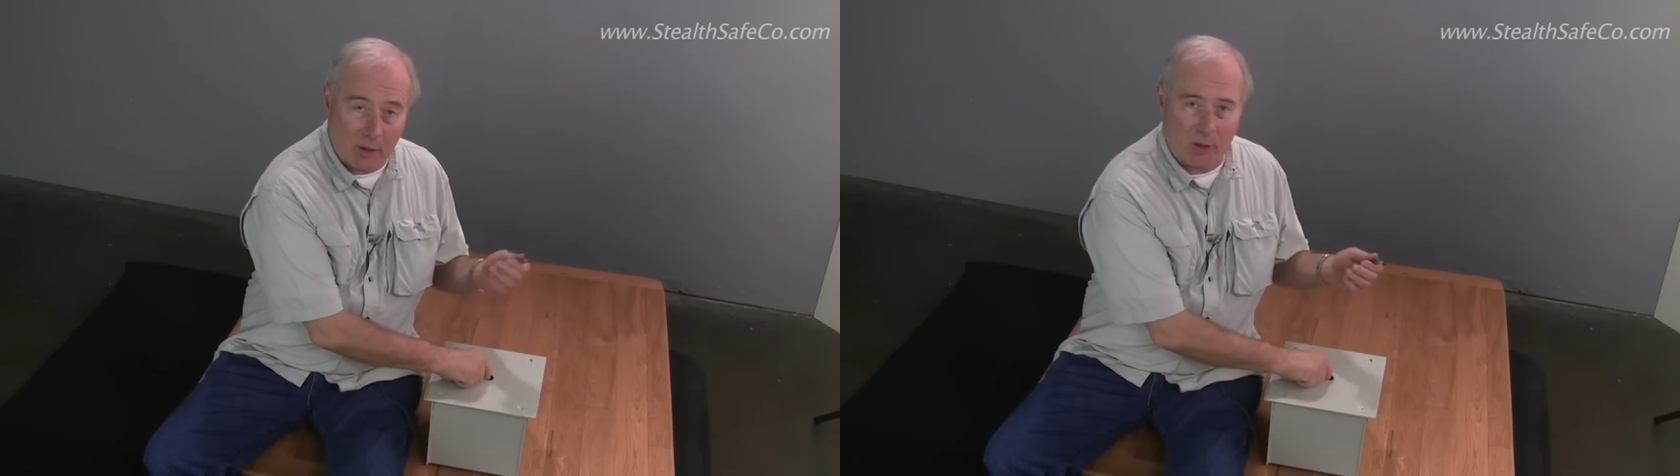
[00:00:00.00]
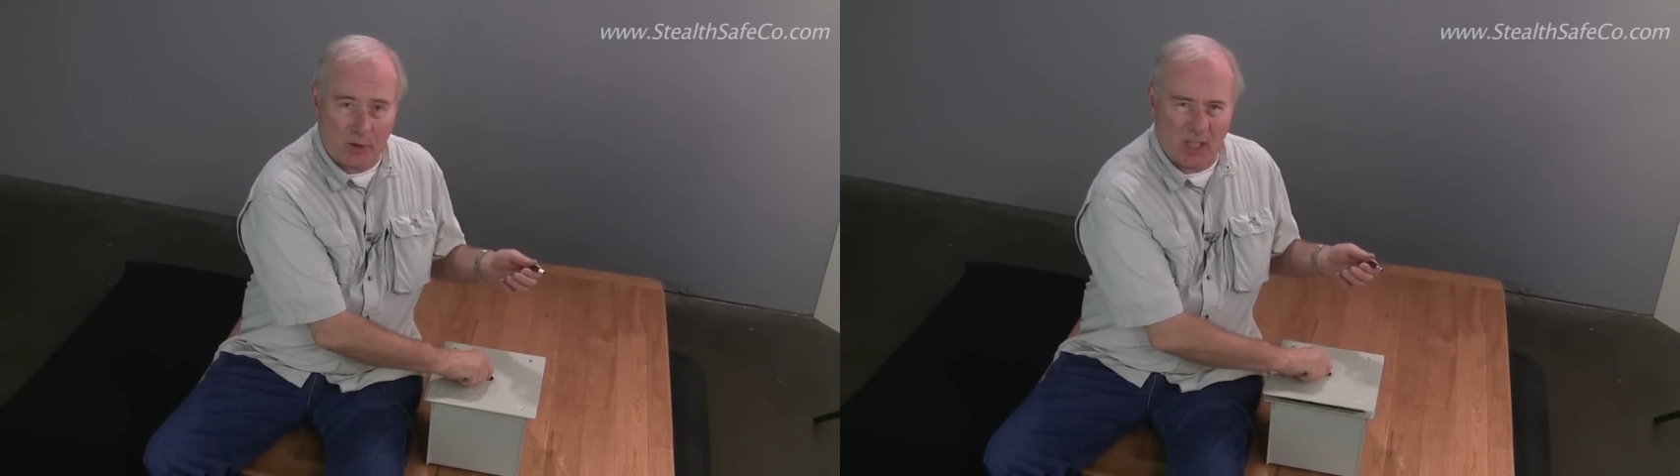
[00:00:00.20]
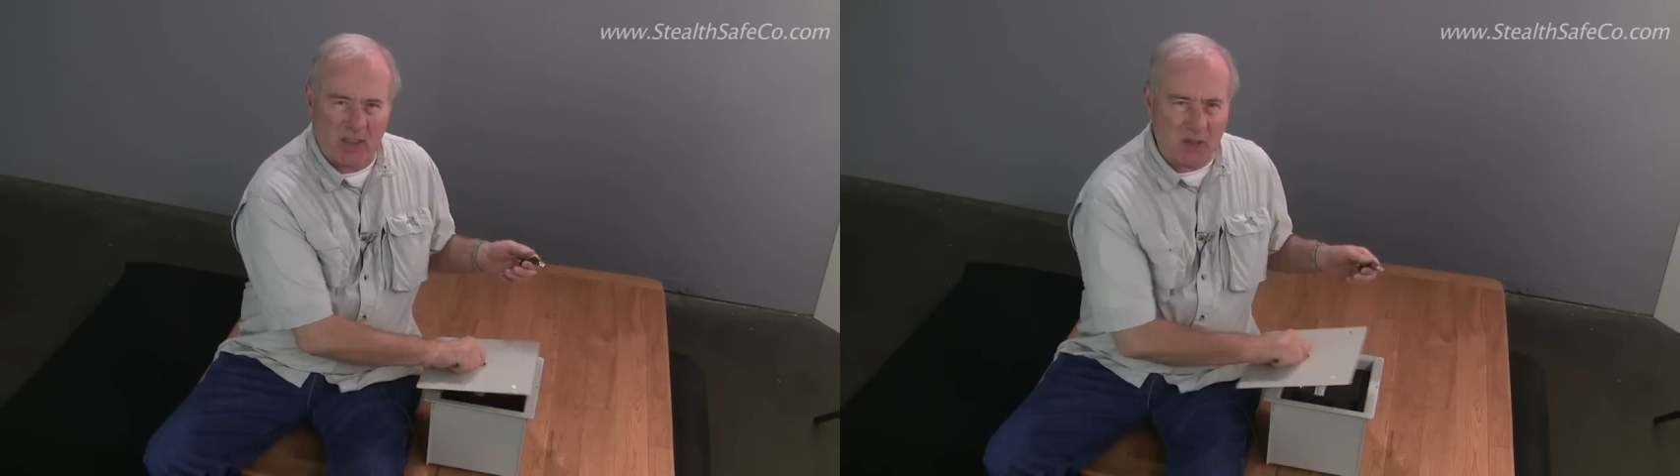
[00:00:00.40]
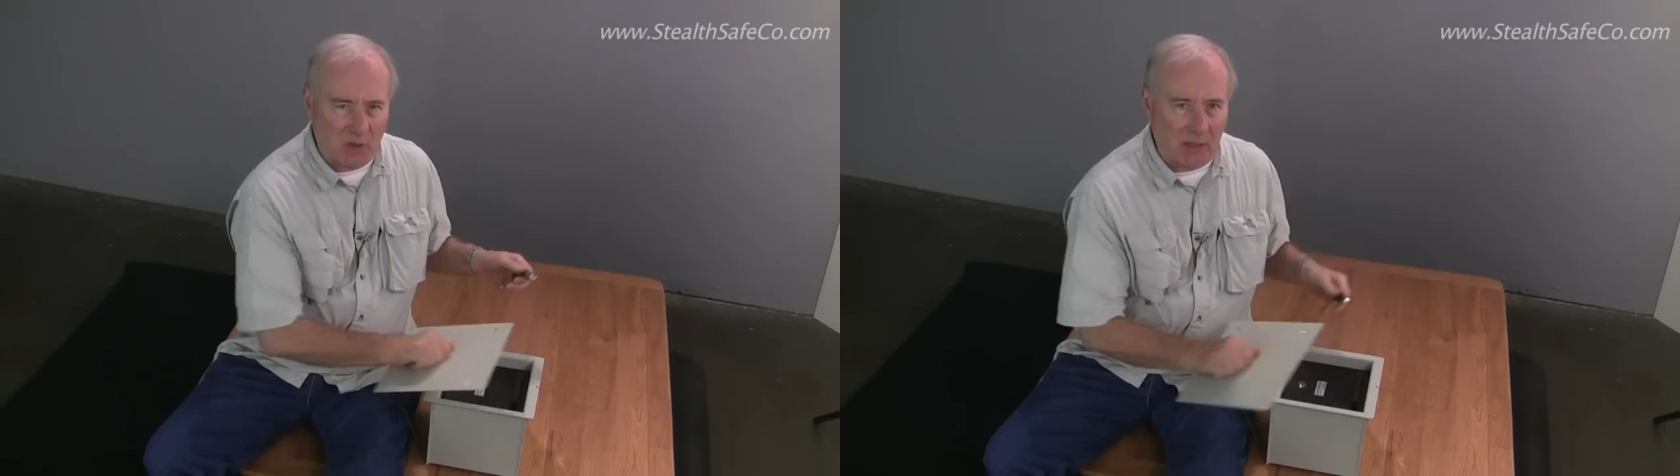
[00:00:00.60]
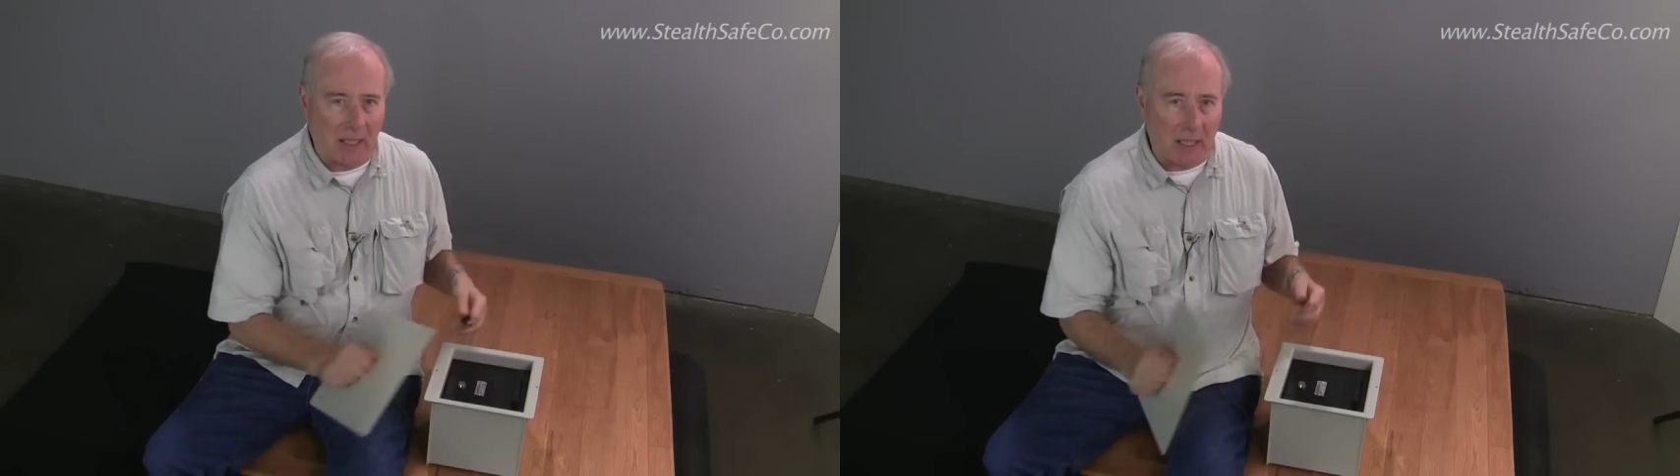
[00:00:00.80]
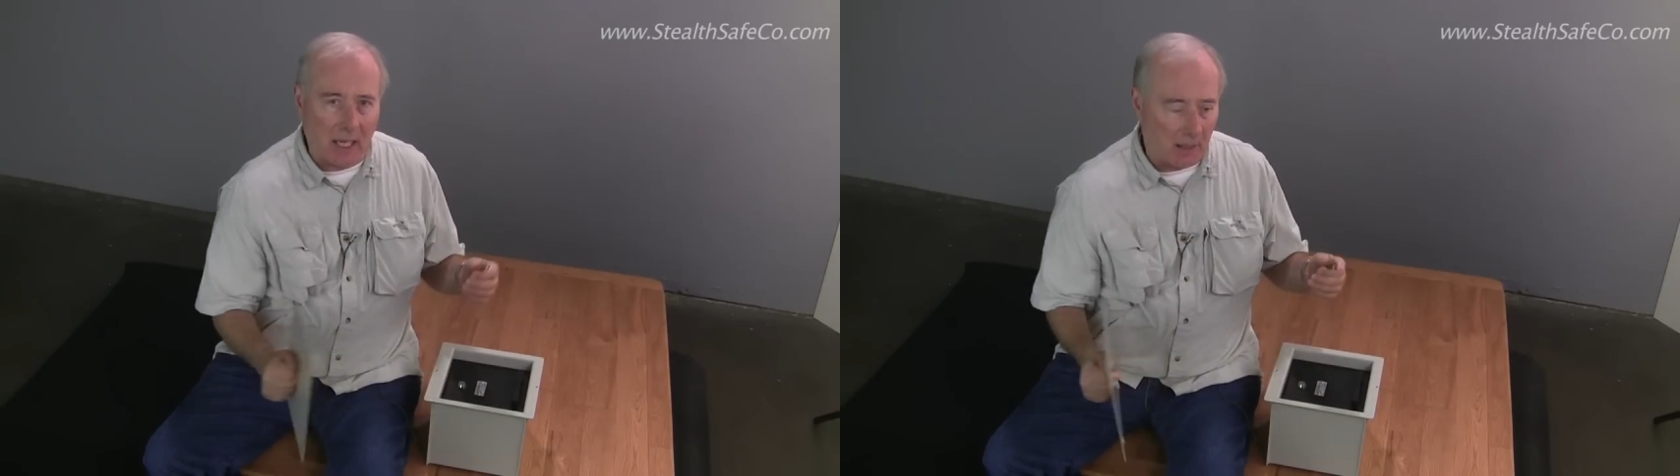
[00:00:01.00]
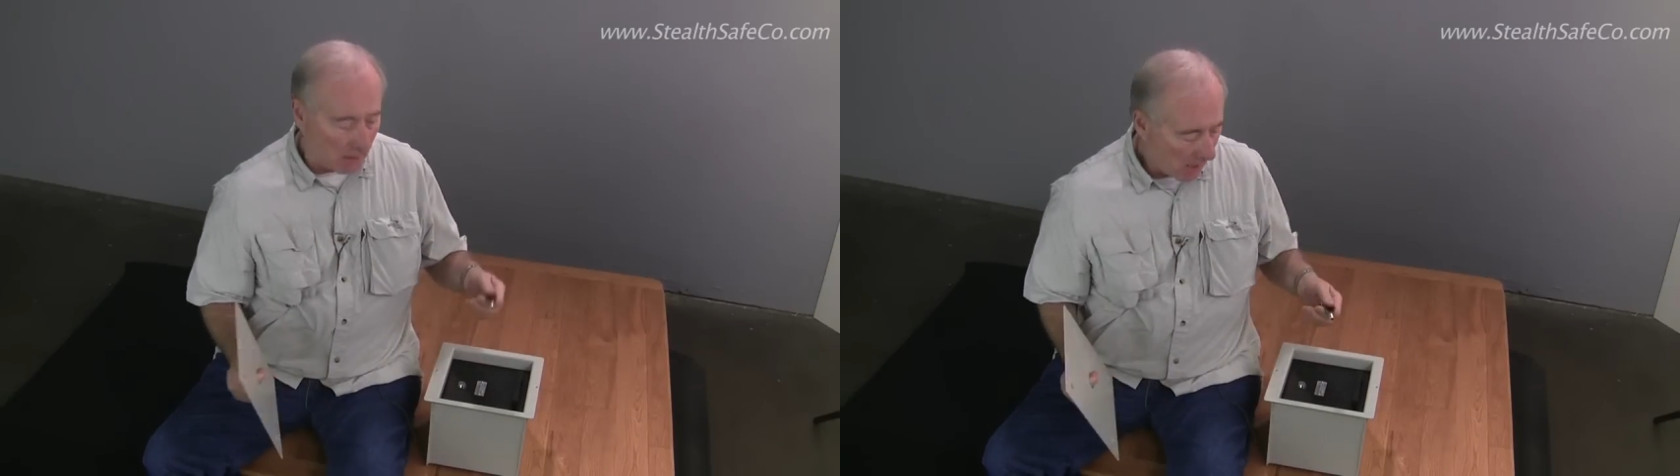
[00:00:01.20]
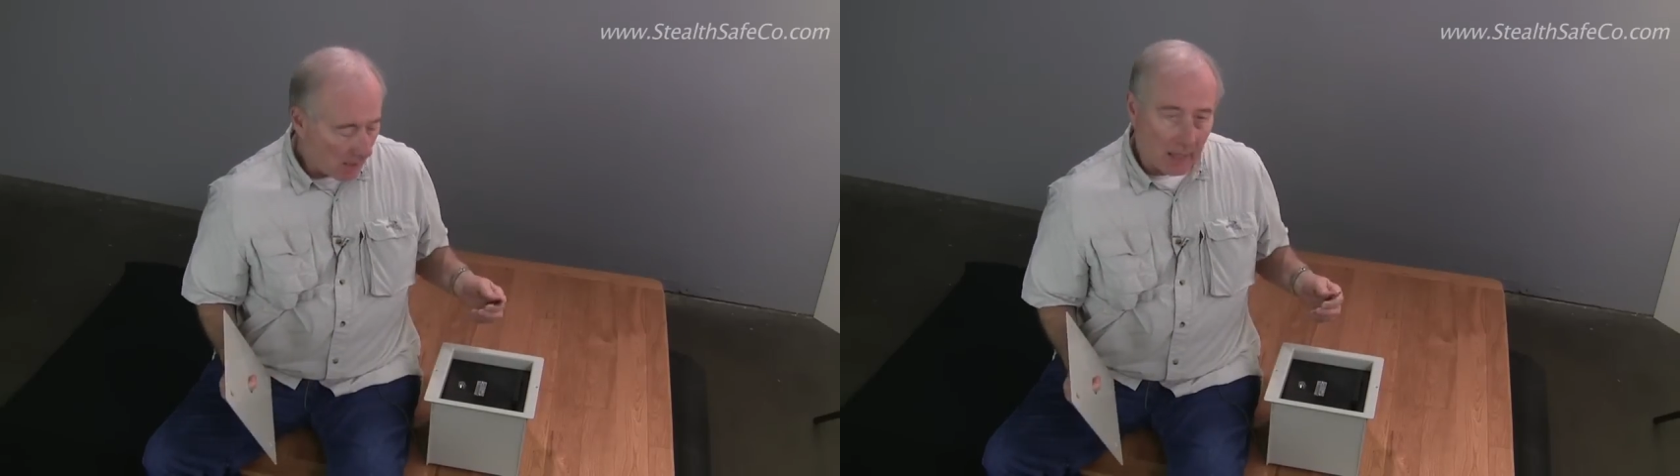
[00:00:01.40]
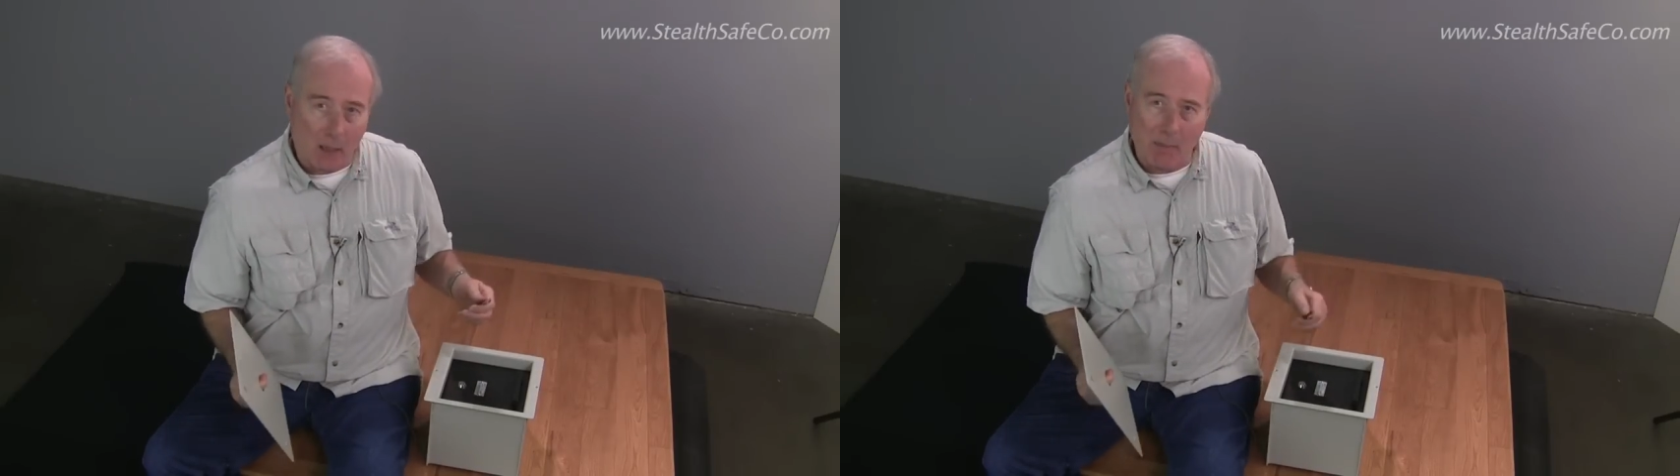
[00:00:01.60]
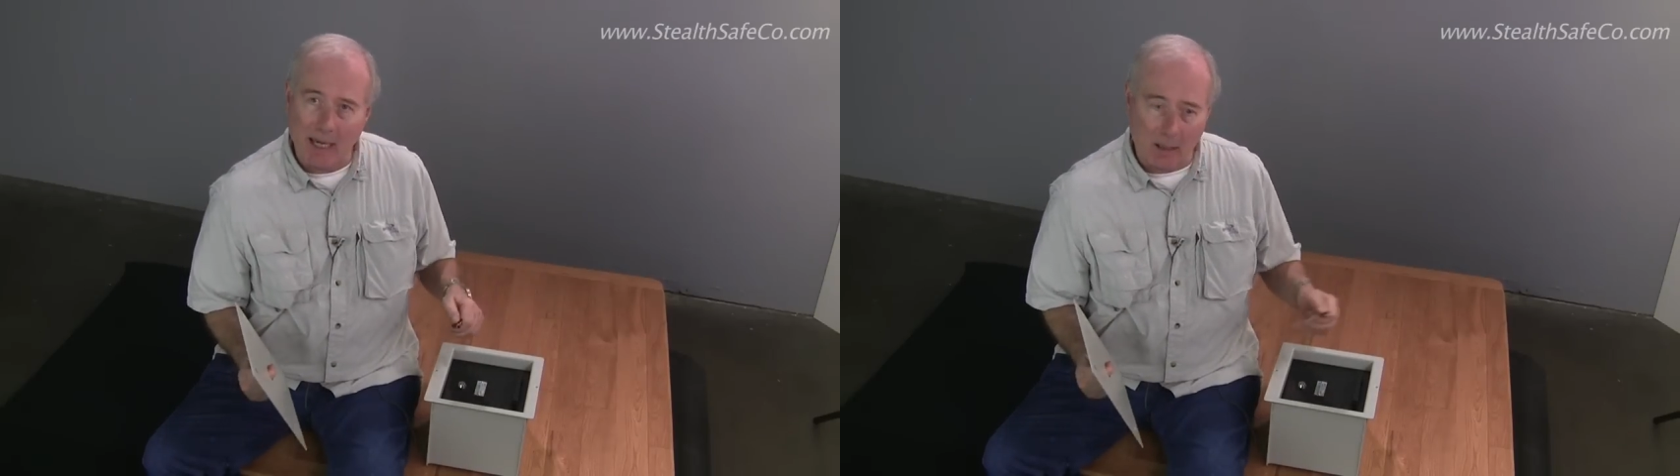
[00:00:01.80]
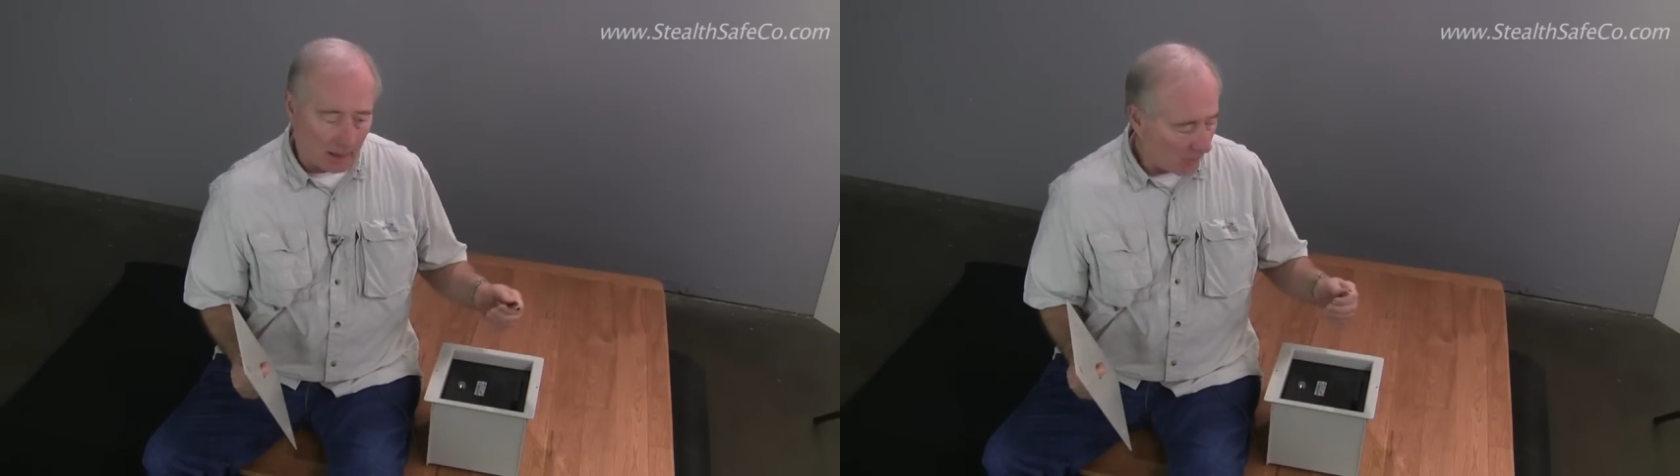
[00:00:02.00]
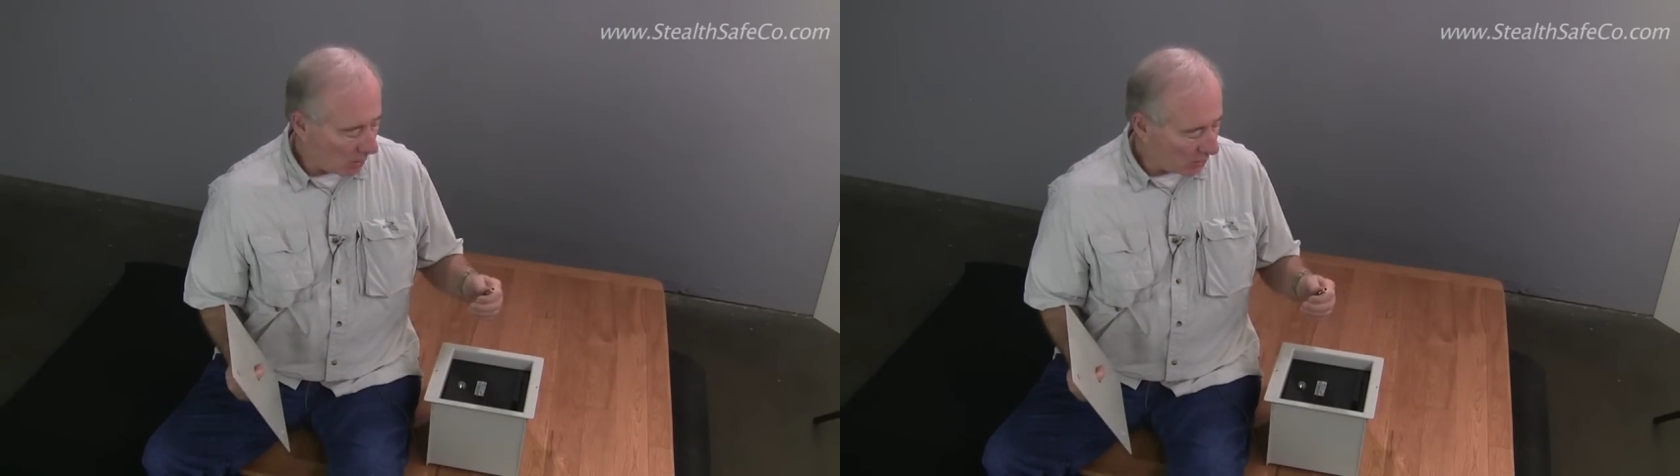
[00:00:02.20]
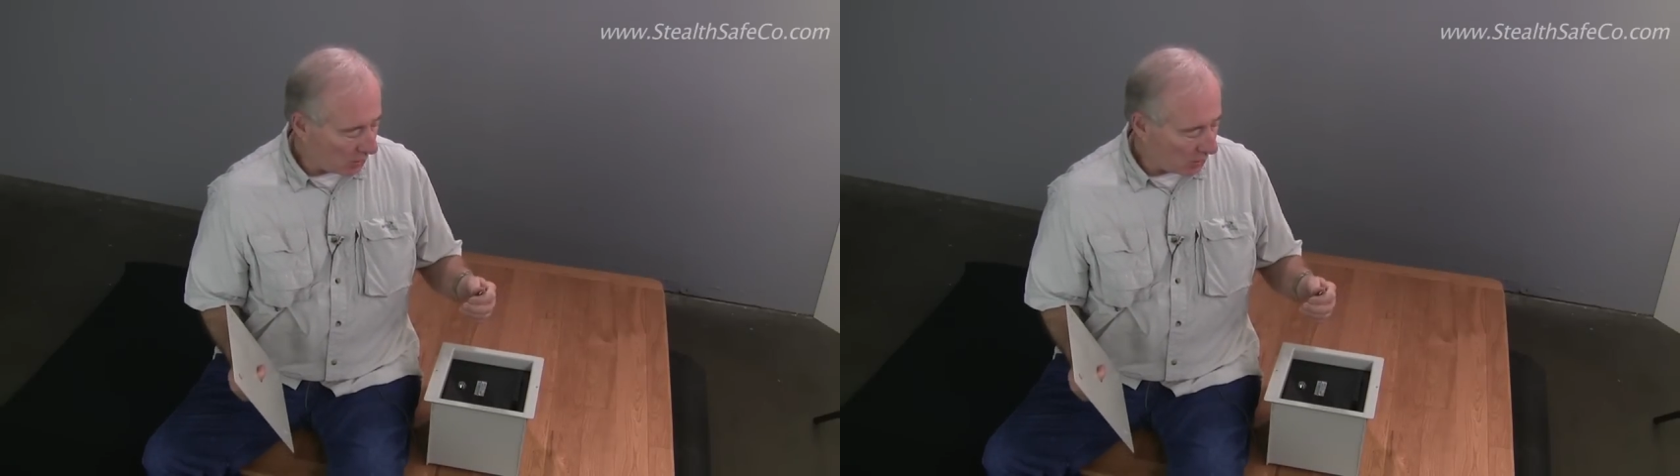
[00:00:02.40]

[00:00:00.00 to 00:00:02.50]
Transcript: You'll see this at the end. It'll make a little more